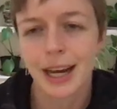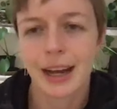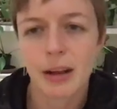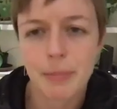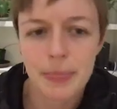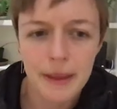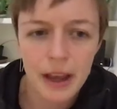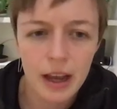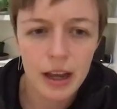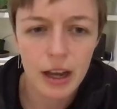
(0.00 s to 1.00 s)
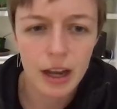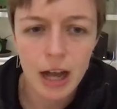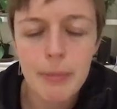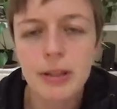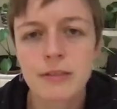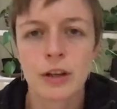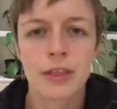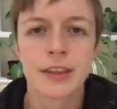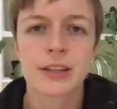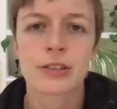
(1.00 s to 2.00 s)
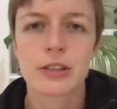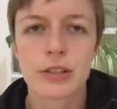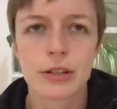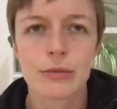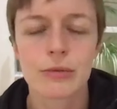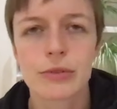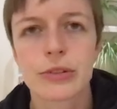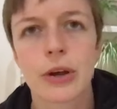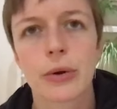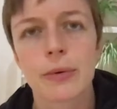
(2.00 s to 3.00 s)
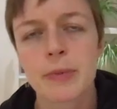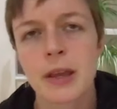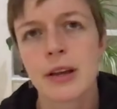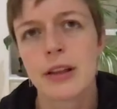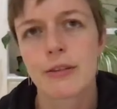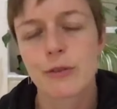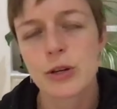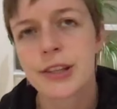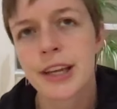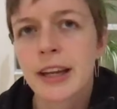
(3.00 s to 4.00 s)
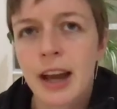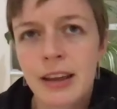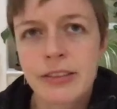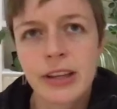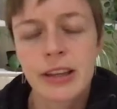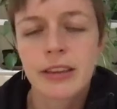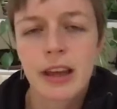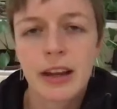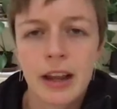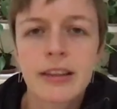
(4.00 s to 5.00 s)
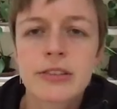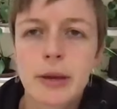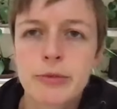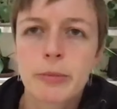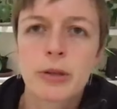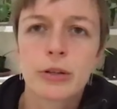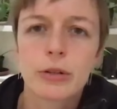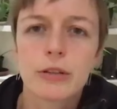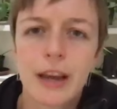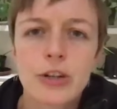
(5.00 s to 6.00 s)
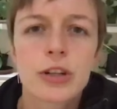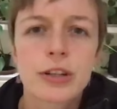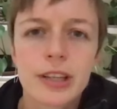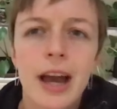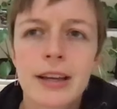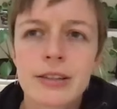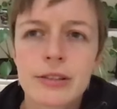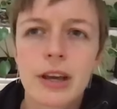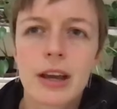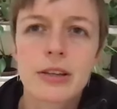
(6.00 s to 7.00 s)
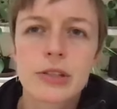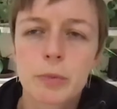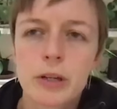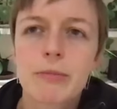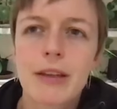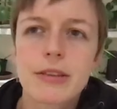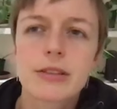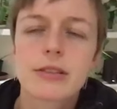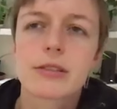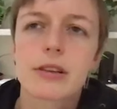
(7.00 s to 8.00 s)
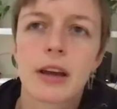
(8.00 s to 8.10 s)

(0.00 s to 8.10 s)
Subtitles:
A couple of good things to do. So the first thing I think that, and this comes from the Google Ventures guys, sprint methods,